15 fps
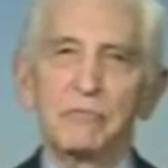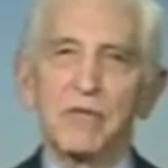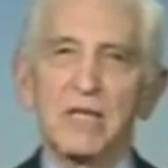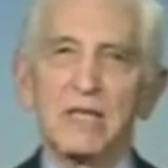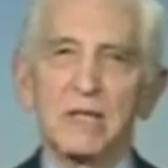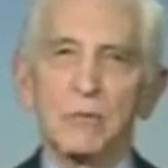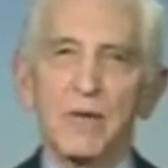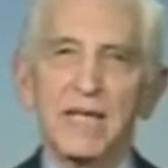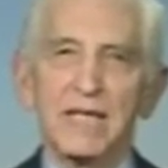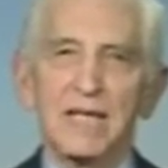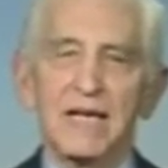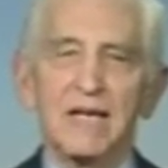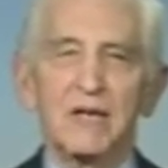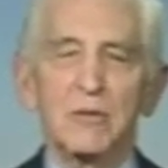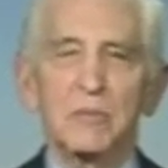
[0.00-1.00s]
right
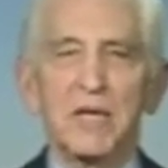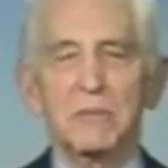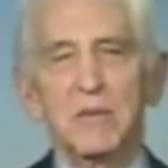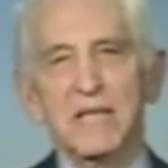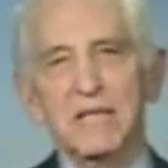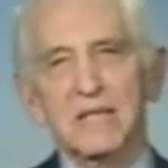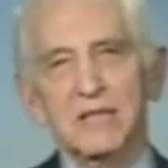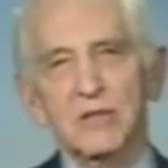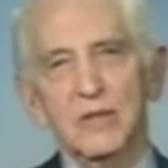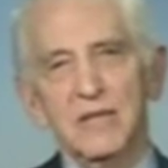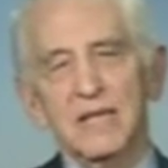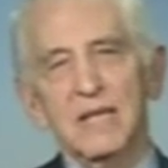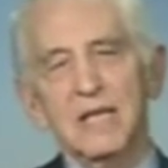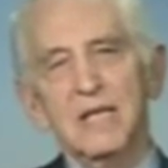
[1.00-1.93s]
now by my country.